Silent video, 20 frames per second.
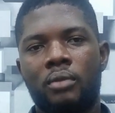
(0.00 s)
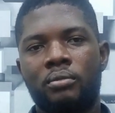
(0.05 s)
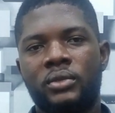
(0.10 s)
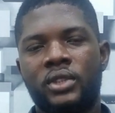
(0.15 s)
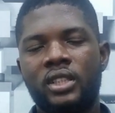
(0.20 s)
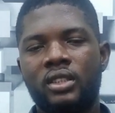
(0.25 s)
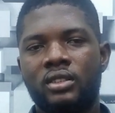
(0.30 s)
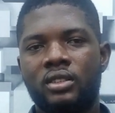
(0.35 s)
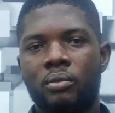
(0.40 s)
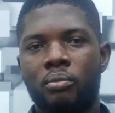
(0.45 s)

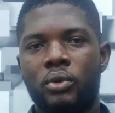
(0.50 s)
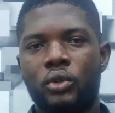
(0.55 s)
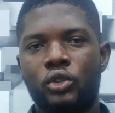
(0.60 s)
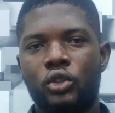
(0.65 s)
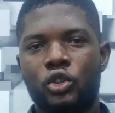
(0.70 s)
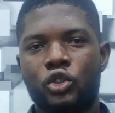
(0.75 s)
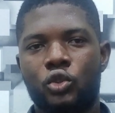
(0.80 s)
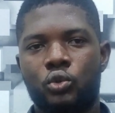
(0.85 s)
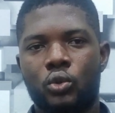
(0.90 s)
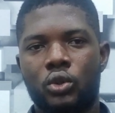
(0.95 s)
this is a
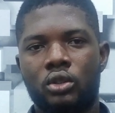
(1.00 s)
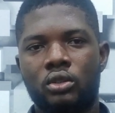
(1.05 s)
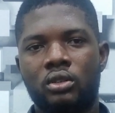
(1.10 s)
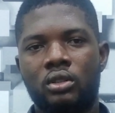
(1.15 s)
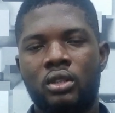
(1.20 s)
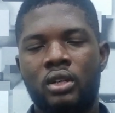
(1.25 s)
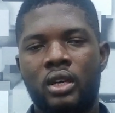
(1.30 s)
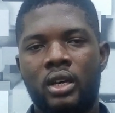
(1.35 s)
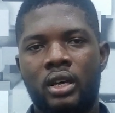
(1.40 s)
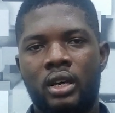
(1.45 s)
bonus one.
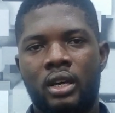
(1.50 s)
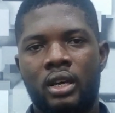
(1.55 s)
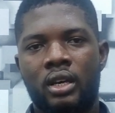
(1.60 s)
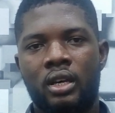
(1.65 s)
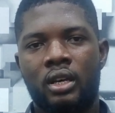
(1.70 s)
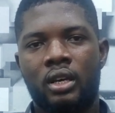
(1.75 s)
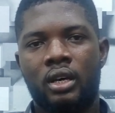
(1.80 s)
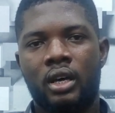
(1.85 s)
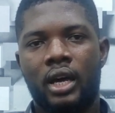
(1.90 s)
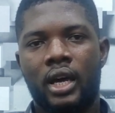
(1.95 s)

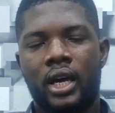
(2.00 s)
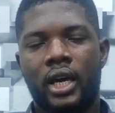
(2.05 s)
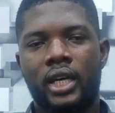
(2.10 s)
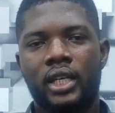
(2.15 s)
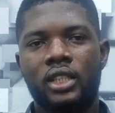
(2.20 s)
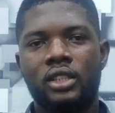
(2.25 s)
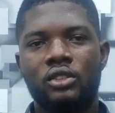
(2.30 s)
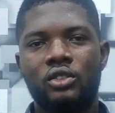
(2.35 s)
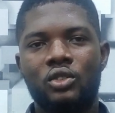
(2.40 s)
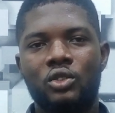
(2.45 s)

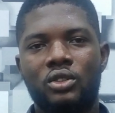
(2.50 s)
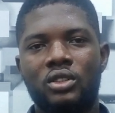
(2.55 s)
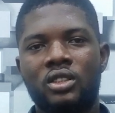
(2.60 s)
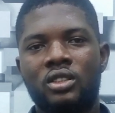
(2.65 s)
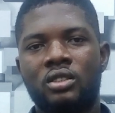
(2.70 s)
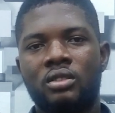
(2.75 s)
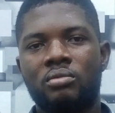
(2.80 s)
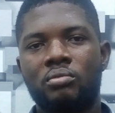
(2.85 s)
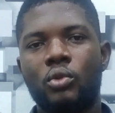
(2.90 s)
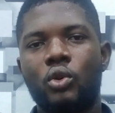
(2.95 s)
I
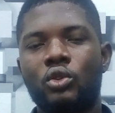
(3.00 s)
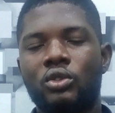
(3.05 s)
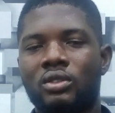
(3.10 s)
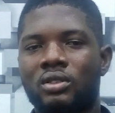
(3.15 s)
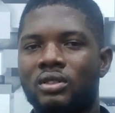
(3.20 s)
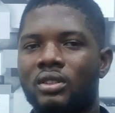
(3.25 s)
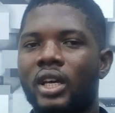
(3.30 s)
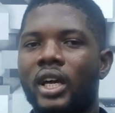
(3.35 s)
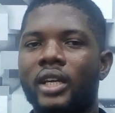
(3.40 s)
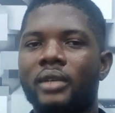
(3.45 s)
notice
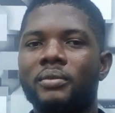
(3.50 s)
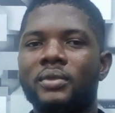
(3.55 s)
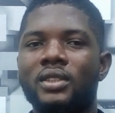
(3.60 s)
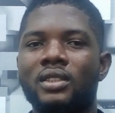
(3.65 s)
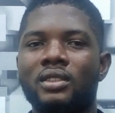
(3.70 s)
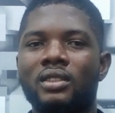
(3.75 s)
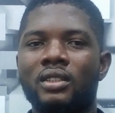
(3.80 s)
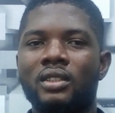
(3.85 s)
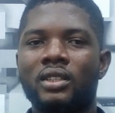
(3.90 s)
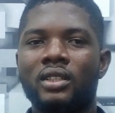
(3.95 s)
most
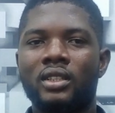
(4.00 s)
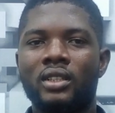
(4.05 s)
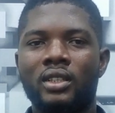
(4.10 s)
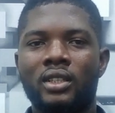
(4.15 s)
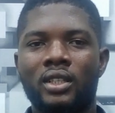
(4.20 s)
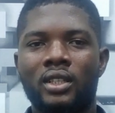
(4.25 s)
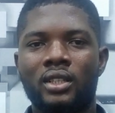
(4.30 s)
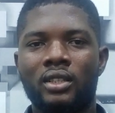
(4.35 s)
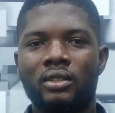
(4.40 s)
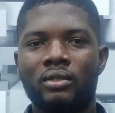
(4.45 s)
times
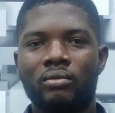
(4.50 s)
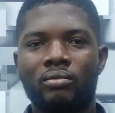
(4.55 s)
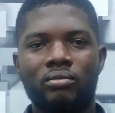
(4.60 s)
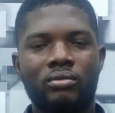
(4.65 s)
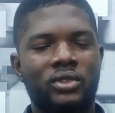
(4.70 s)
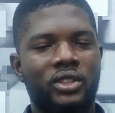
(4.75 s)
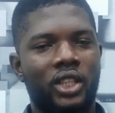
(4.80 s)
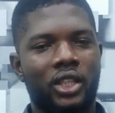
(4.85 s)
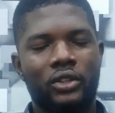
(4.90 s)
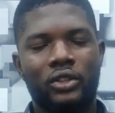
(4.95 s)

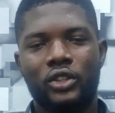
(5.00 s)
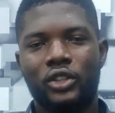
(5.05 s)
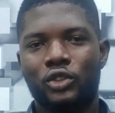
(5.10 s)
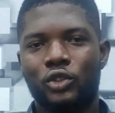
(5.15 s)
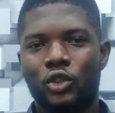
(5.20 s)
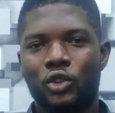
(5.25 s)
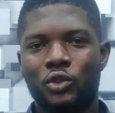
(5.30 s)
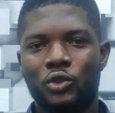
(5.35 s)
generator